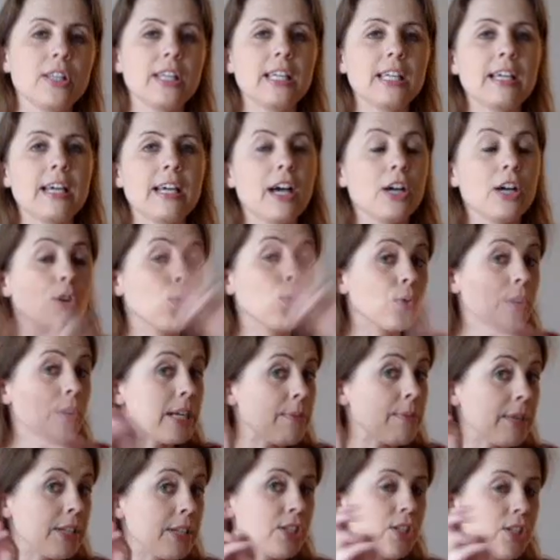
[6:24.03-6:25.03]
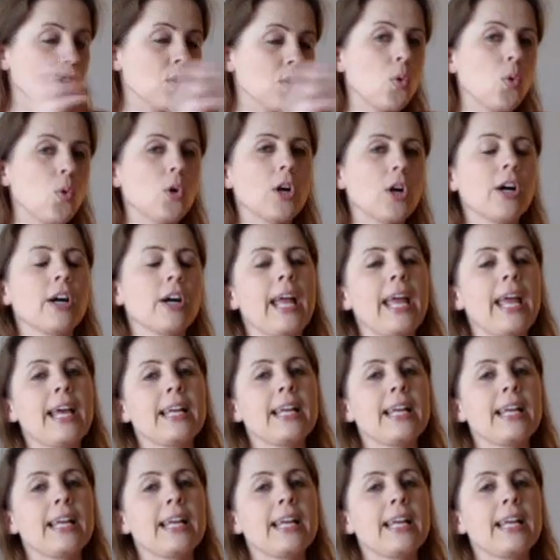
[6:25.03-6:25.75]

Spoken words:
the agreement to court,